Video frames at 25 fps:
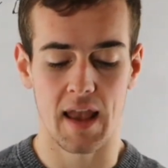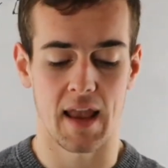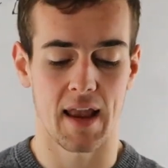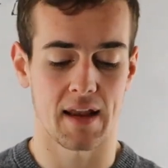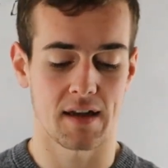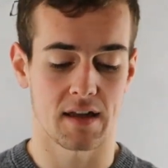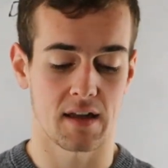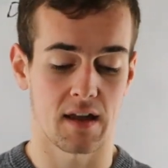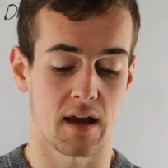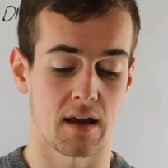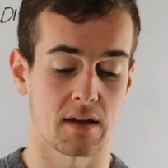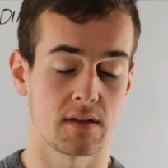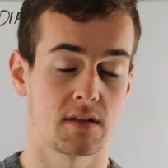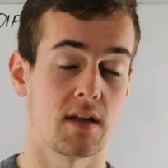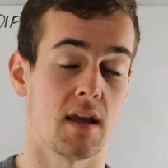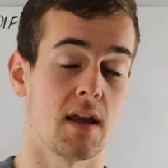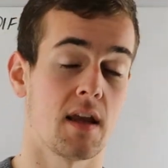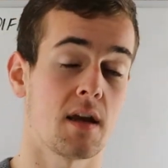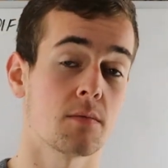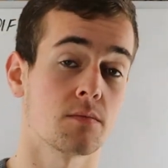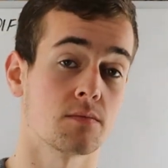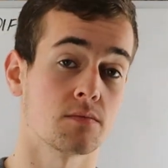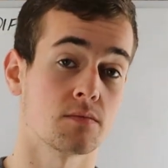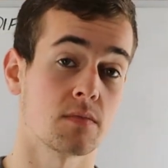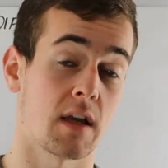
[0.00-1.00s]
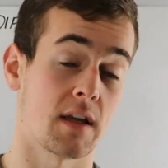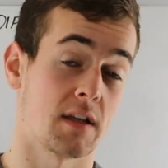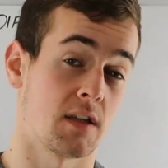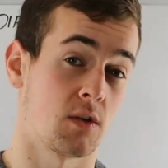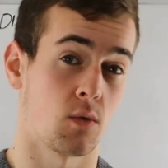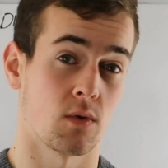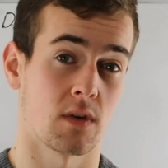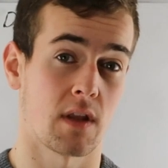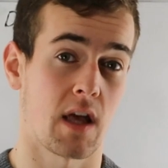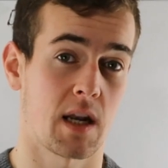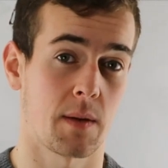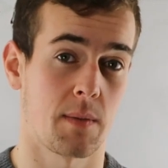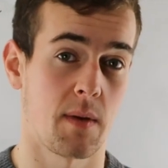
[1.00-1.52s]
And uh, to him and
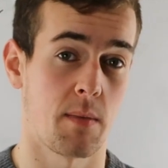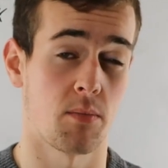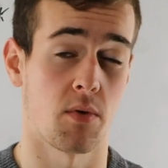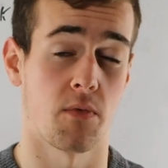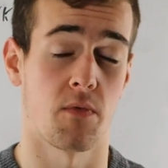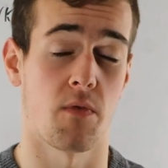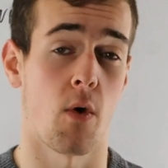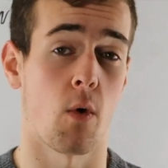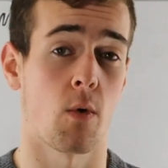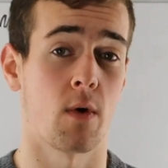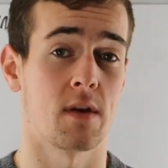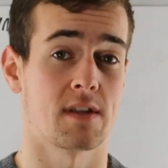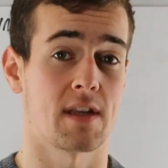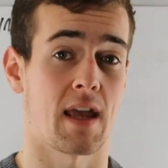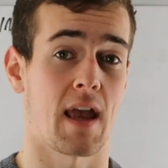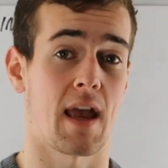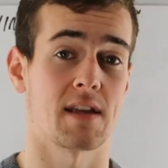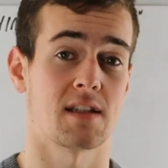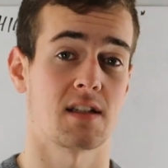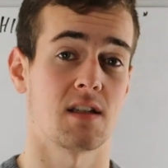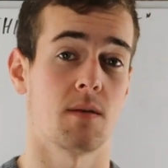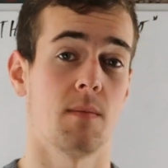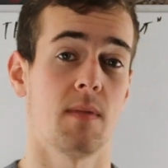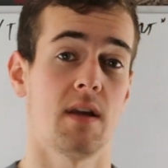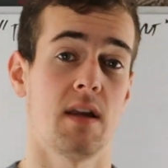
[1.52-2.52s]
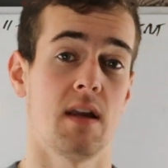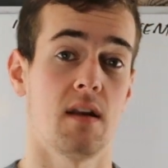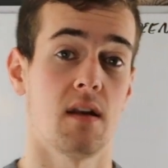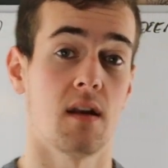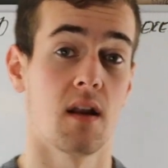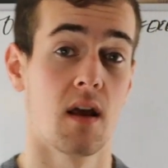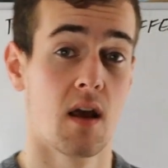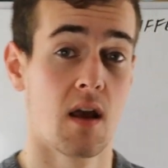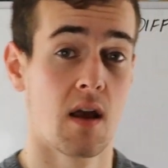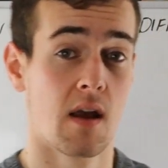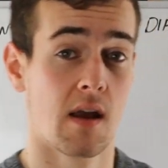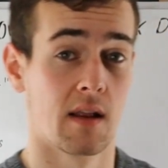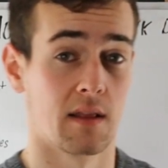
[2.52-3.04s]
to a lot of people, focus has to
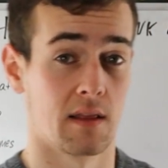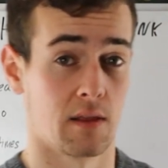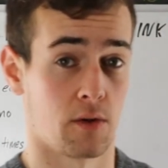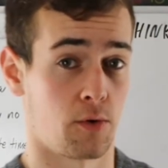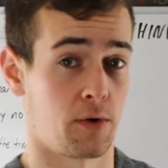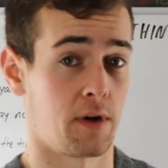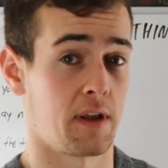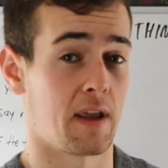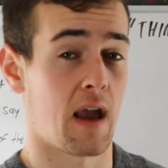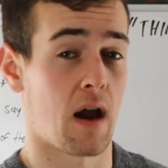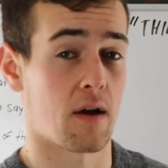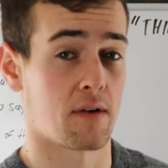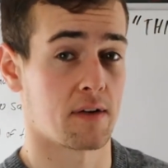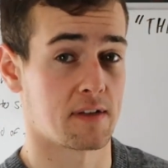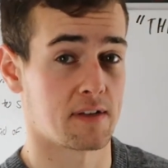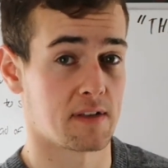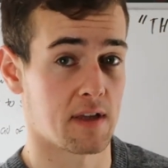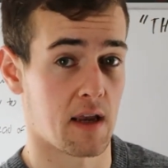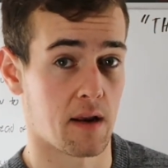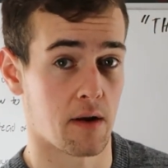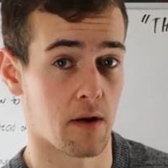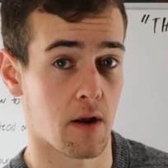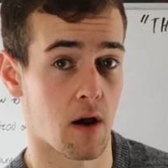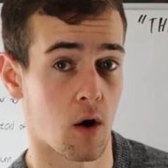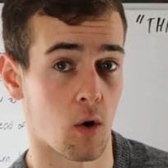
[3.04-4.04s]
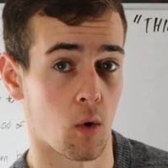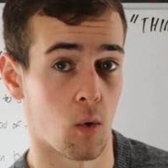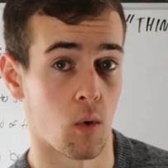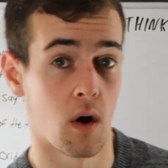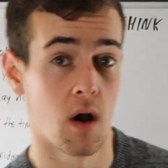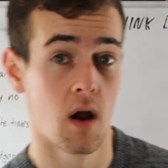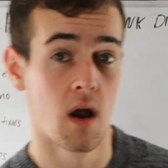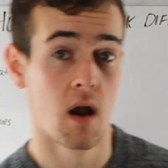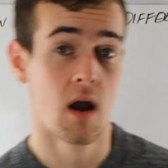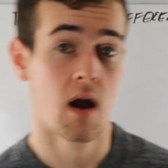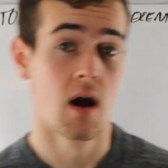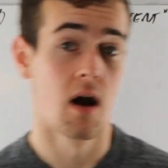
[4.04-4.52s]
mean learning how to say no.